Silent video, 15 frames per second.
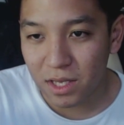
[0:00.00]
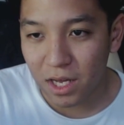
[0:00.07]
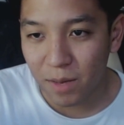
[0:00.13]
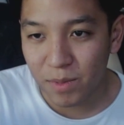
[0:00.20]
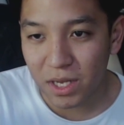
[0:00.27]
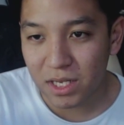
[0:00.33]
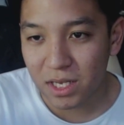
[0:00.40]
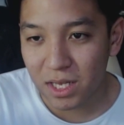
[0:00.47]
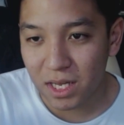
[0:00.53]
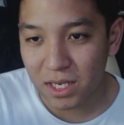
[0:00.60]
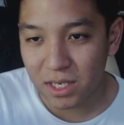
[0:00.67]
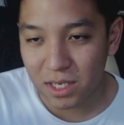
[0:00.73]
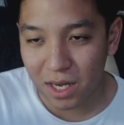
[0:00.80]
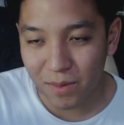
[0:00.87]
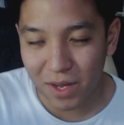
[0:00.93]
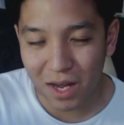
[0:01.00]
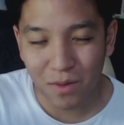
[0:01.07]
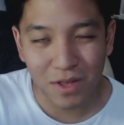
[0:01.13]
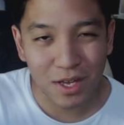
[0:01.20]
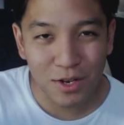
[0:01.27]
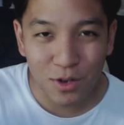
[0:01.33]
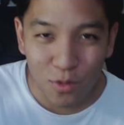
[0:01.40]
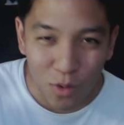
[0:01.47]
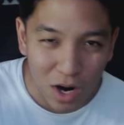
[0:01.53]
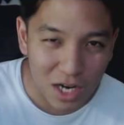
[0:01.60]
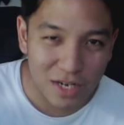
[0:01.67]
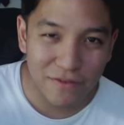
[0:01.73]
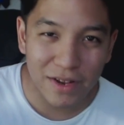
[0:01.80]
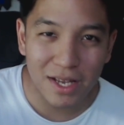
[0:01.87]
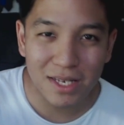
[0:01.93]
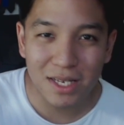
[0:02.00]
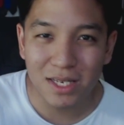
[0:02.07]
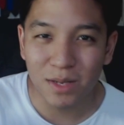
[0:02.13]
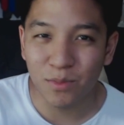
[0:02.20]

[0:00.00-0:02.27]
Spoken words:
the update to this is coming out with like new watch faces,